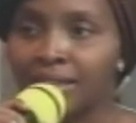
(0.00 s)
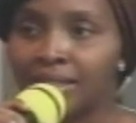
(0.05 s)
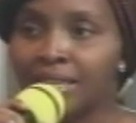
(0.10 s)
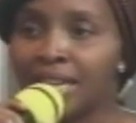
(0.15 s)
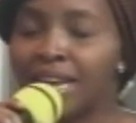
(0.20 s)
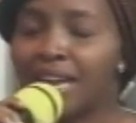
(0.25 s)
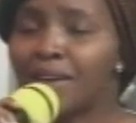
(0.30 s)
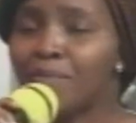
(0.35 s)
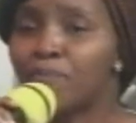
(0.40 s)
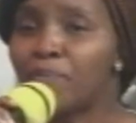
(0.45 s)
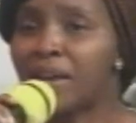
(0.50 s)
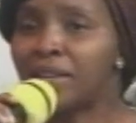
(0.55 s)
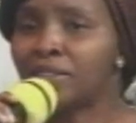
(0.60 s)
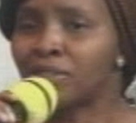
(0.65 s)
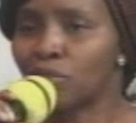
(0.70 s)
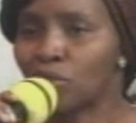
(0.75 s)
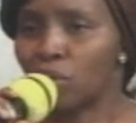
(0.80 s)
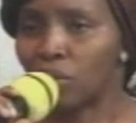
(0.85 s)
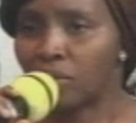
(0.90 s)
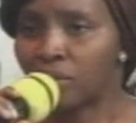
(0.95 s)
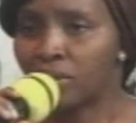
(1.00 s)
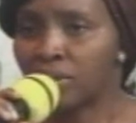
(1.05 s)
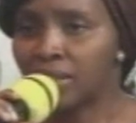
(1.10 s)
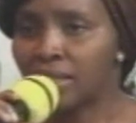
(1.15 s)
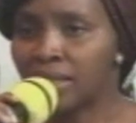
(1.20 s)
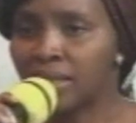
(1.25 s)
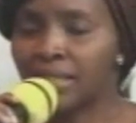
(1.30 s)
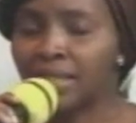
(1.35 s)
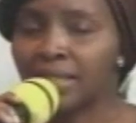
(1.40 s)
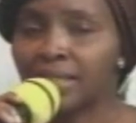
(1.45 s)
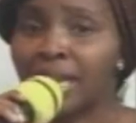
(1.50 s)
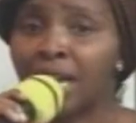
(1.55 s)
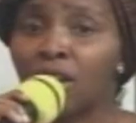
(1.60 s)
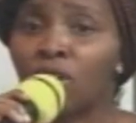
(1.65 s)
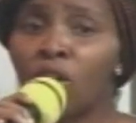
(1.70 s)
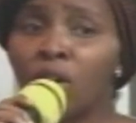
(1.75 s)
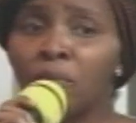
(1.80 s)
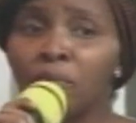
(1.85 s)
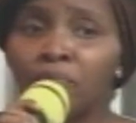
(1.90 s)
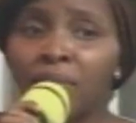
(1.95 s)
Na
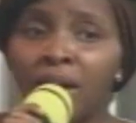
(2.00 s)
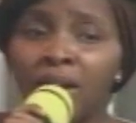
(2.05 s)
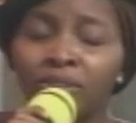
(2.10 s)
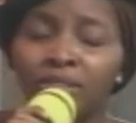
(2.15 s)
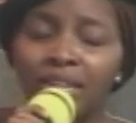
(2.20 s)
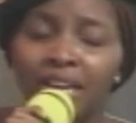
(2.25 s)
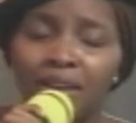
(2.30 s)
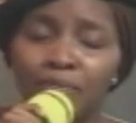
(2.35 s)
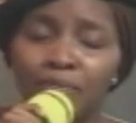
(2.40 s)
compound